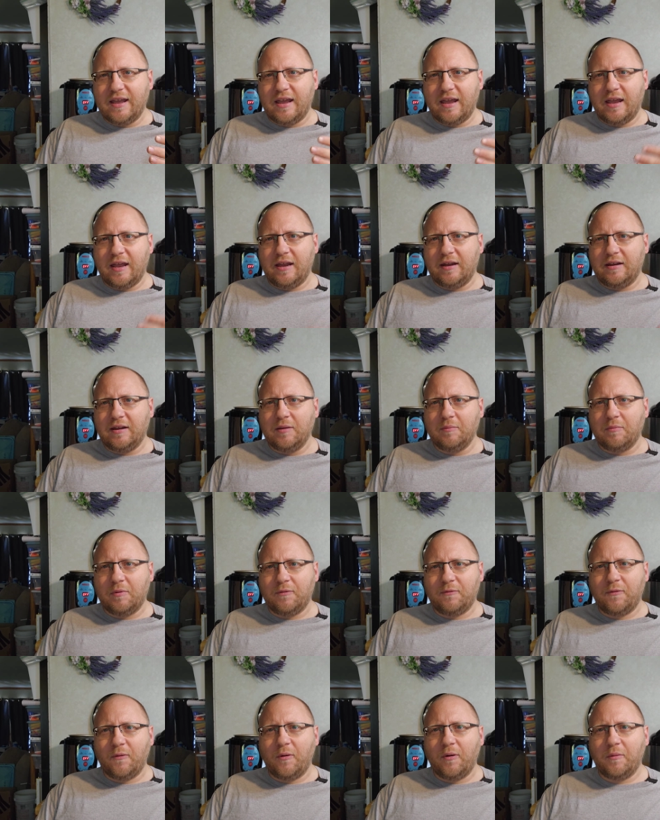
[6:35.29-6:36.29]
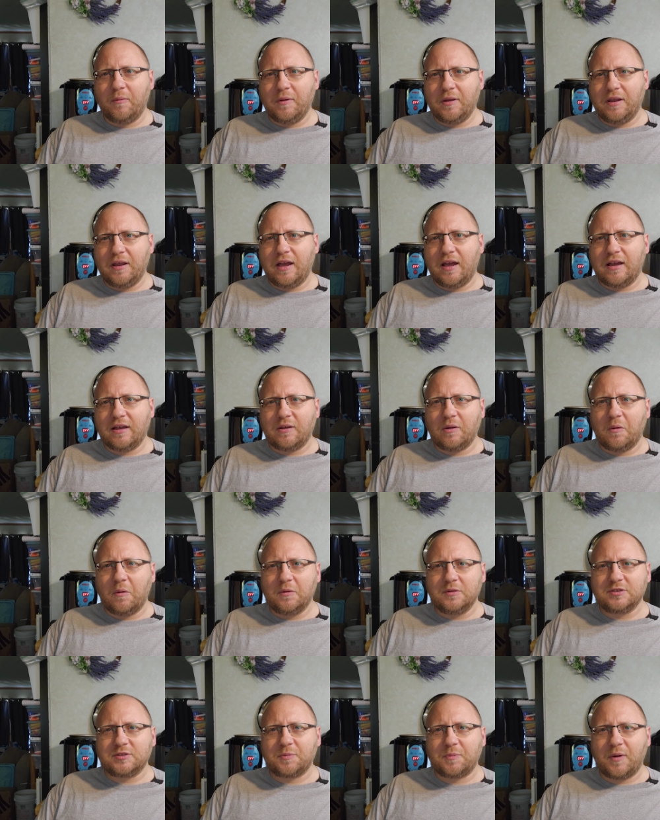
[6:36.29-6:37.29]
And before we uh,
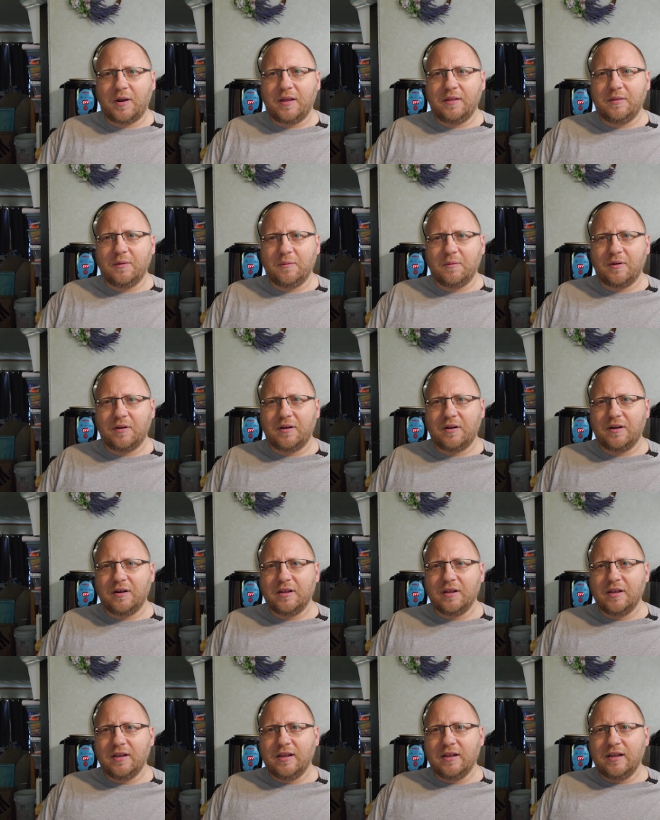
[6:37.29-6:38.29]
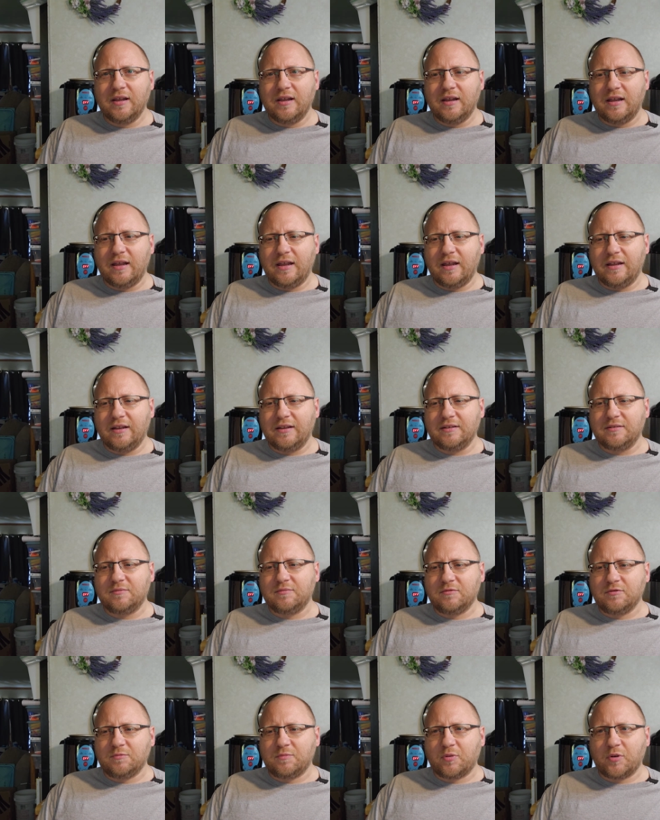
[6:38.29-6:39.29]
go and spread the word and
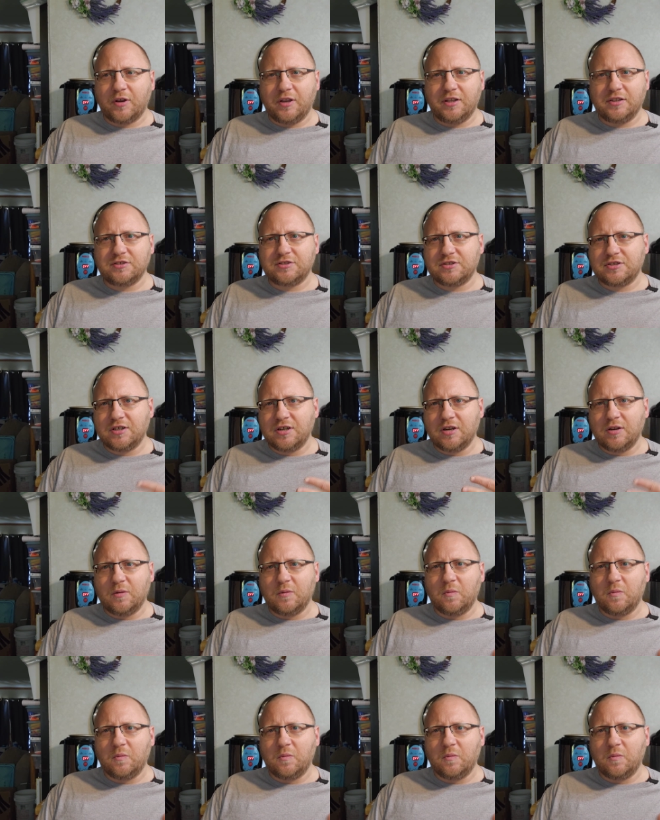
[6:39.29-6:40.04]
preach,